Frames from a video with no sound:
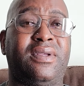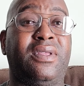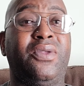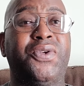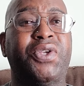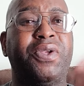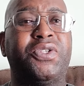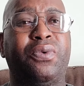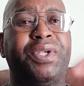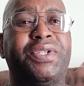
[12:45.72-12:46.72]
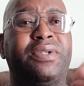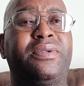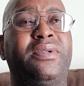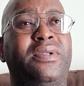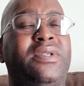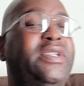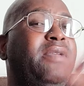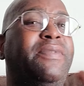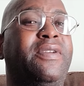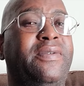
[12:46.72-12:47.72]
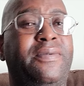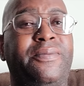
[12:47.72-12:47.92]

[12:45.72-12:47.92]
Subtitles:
Use your intuition. Same thing.